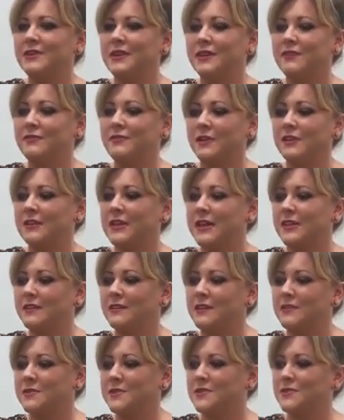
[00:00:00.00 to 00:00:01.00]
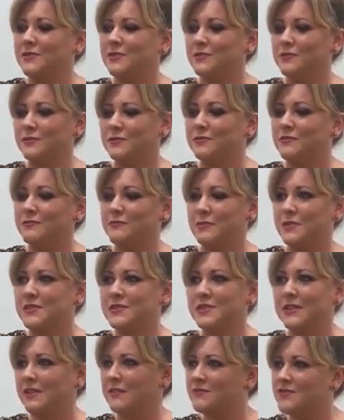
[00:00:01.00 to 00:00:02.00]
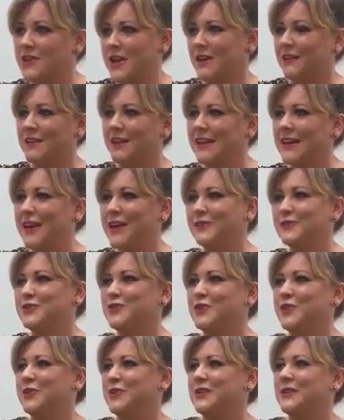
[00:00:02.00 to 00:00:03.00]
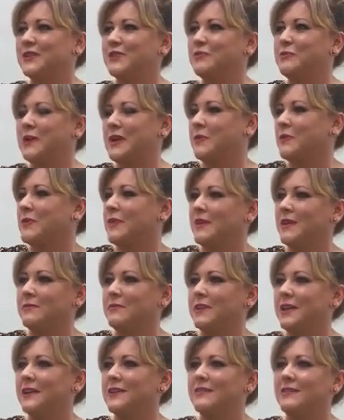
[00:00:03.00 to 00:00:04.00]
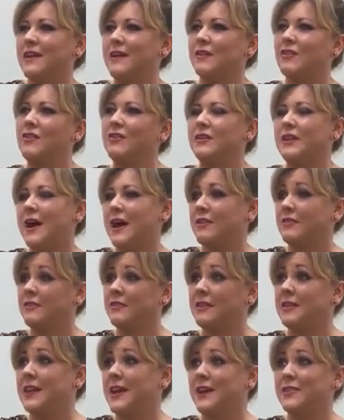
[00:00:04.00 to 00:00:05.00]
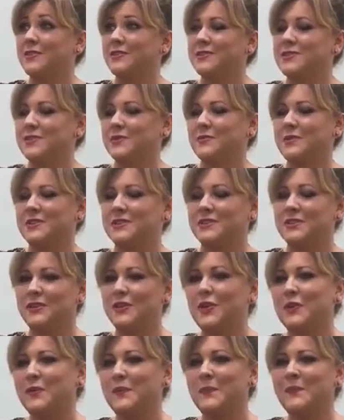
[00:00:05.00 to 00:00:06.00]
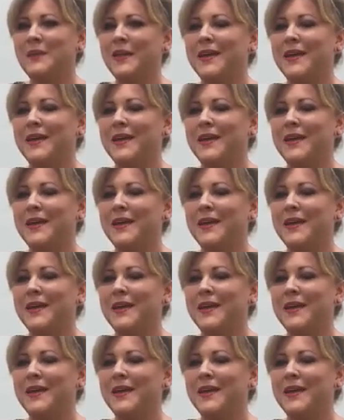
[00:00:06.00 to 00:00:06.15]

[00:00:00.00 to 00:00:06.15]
I felt like there was sort of music jangling out of tune a little bit within me, and that got louder and louder as it went along.